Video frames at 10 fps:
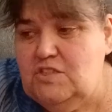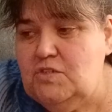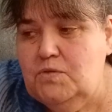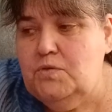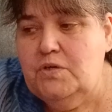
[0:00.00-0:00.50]

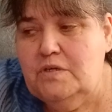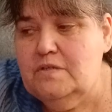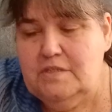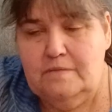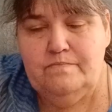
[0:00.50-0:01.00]
to
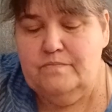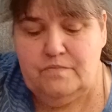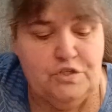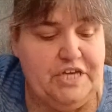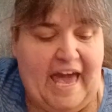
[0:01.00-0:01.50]

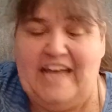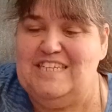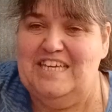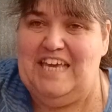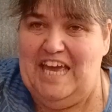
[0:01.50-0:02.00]
look at
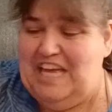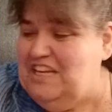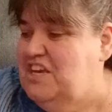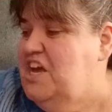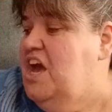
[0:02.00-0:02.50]

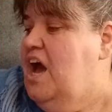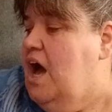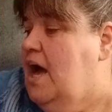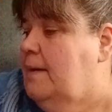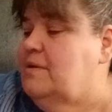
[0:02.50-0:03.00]
again.
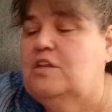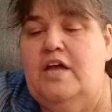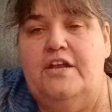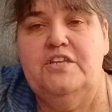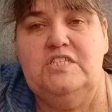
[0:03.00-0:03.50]
A
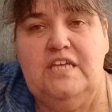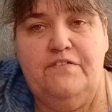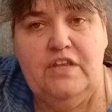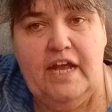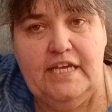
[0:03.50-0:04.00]
lot of the stuff
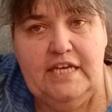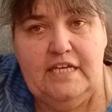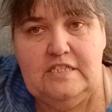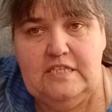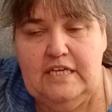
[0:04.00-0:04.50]
that I
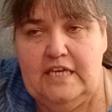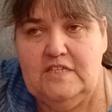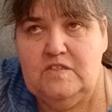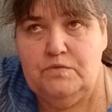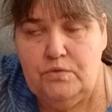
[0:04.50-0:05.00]
get
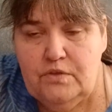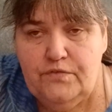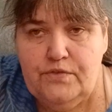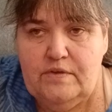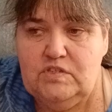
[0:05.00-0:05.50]
is through the
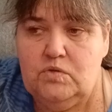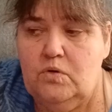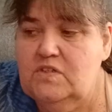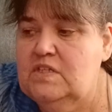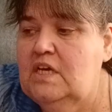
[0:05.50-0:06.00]
thrift
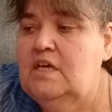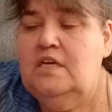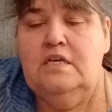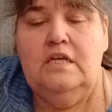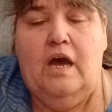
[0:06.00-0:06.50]
stores
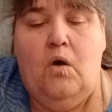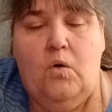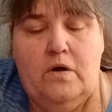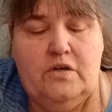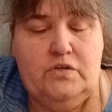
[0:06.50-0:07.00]

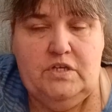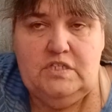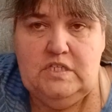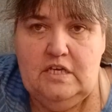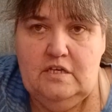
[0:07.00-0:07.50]
or
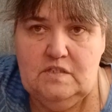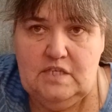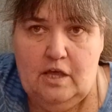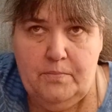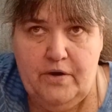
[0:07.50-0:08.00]
good
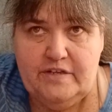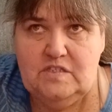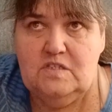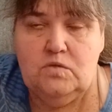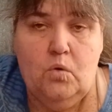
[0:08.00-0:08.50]
sale
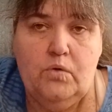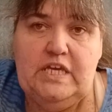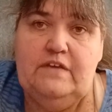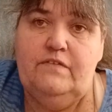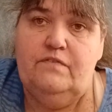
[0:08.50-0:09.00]
prices or
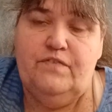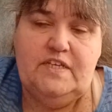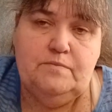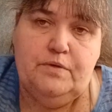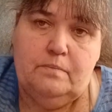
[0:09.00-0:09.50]
even
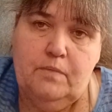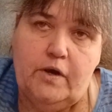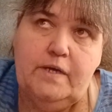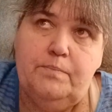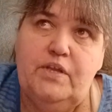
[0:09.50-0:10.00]
Facebook
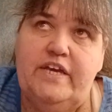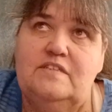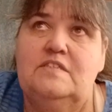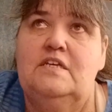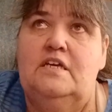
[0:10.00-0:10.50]

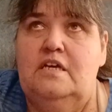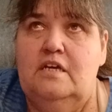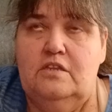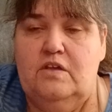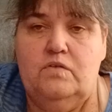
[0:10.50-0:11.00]
Marketplace,
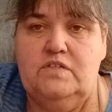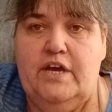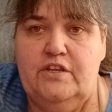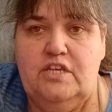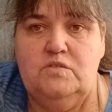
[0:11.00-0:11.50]
those
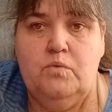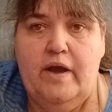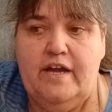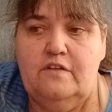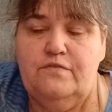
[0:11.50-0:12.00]
kind of things where
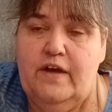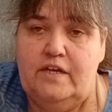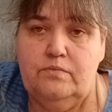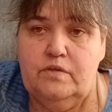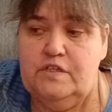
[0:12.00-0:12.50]
I can
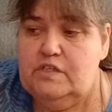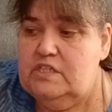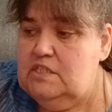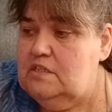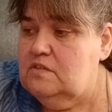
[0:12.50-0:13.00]
find really
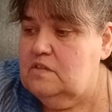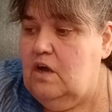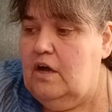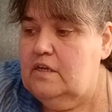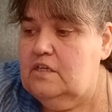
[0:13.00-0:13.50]
good deals
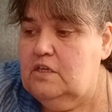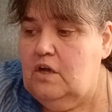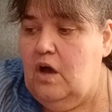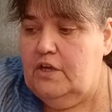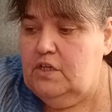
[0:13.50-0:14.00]
on
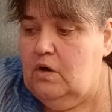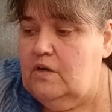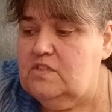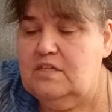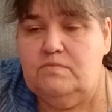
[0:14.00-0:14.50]

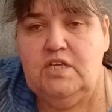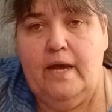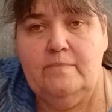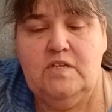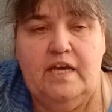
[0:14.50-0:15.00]
yarn.
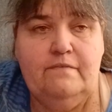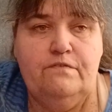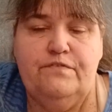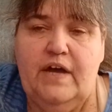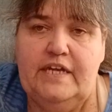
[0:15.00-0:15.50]
Sometimes I even
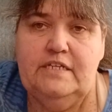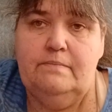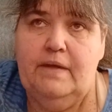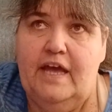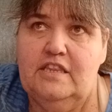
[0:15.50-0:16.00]
find
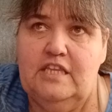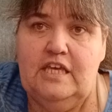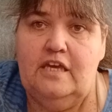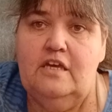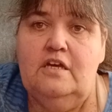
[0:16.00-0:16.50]
them at
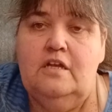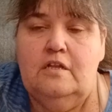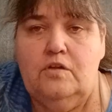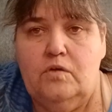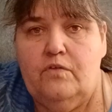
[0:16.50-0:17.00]
the
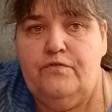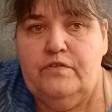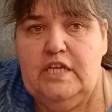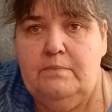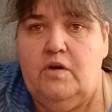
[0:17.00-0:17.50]
local
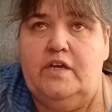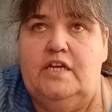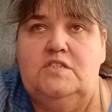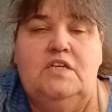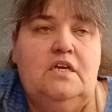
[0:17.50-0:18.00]
flea
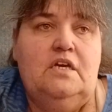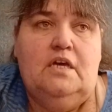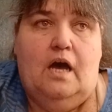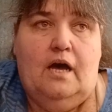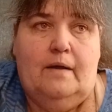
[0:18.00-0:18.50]
market.
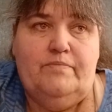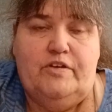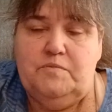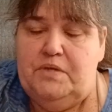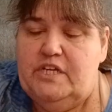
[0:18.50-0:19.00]

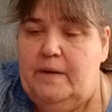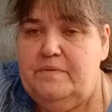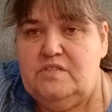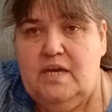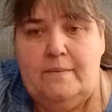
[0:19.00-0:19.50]
There's been a couple
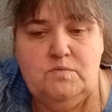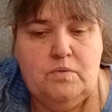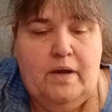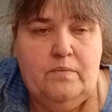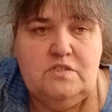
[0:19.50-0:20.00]
of times
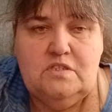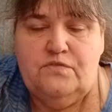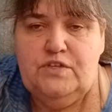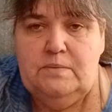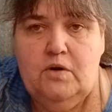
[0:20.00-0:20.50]
where I went to the
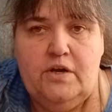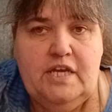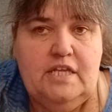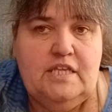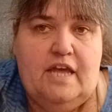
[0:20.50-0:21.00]
flea
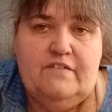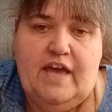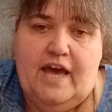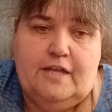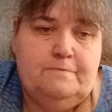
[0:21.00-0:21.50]
market. They've
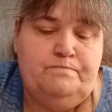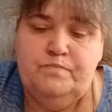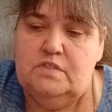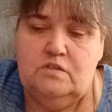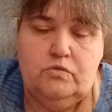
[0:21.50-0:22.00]
had
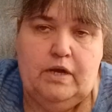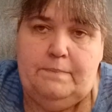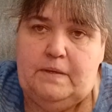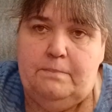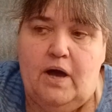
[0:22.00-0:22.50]
great
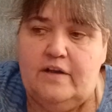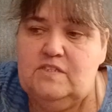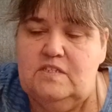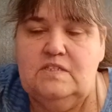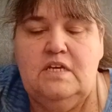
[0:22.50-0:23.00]
big
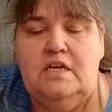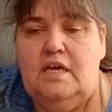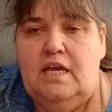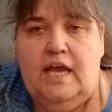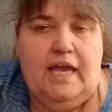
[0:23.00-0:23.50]
boxes
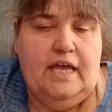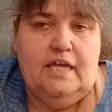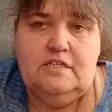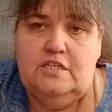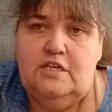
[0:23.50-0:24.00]

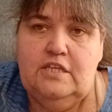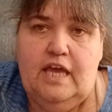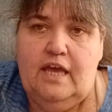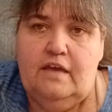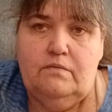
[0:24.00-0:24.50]
and
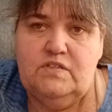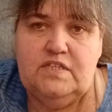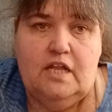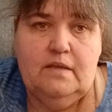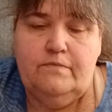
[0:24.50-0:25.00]
they will
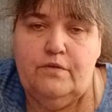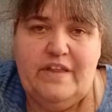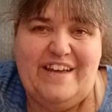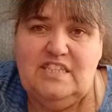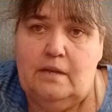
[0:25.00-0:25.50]
sell them for
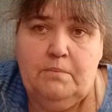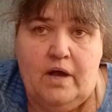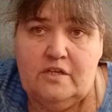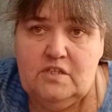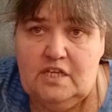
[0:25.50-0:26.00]
like
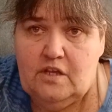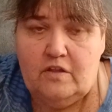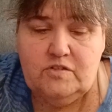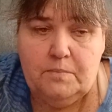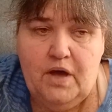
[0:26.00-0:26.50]

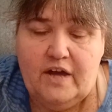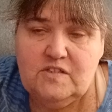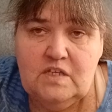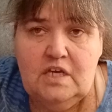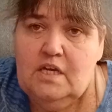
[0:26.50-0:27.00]
$10 a
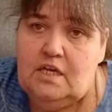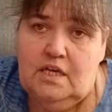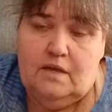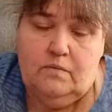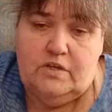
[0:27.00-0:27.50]
box.
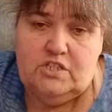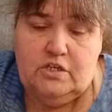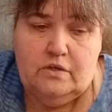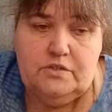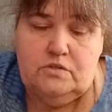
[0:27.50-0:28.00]
And what does
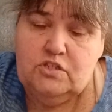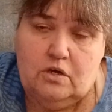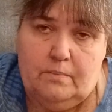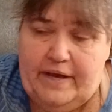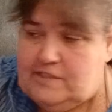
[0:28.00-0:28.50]
Cheryl do?
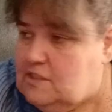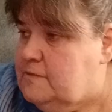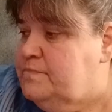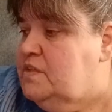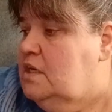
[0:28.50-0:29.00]
Cheryl buys it.
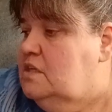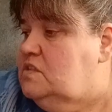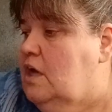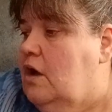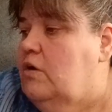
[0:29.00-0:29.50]

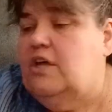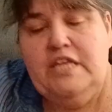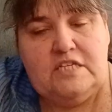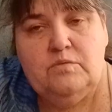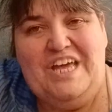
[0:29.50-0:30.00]
So
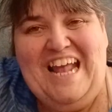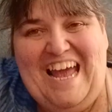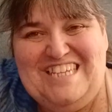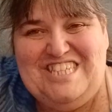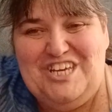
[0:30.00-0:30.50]
that's what
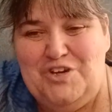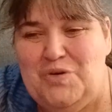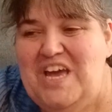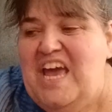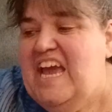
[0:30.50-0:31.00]
I do.
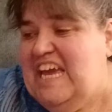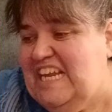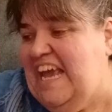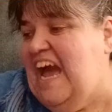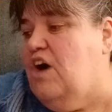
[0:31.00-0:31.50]

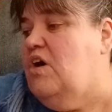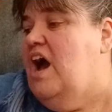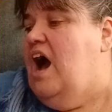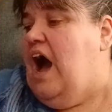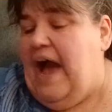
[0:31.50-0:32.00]
Anyhow,
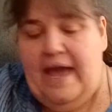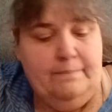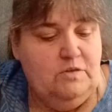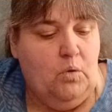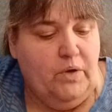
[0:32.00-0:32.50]

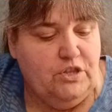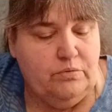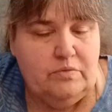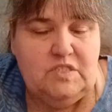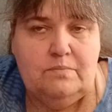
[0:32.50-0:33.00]
I'm going
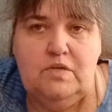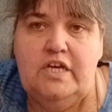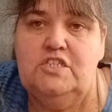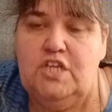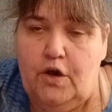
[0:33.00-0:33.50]
through some
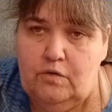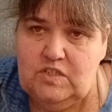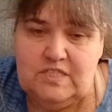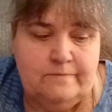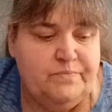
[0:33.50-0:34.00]
totes